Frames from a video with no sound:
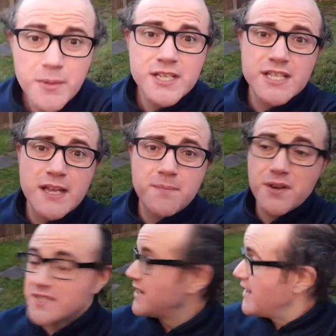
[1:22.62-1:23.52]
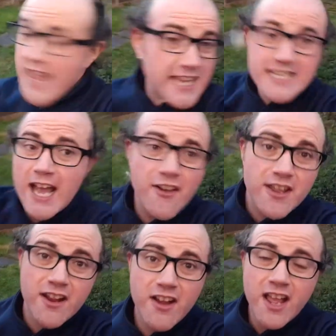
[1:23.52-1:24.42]
my slippers, and legged out
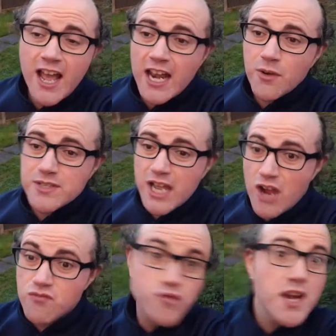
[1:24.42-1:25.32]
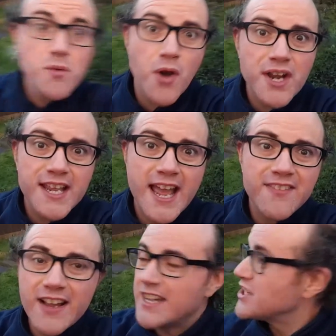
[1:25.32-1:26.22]
here. And I was like, I really wanted to get
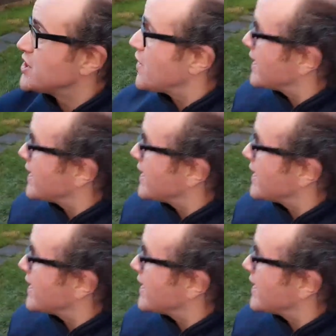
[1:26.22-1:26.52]
that and show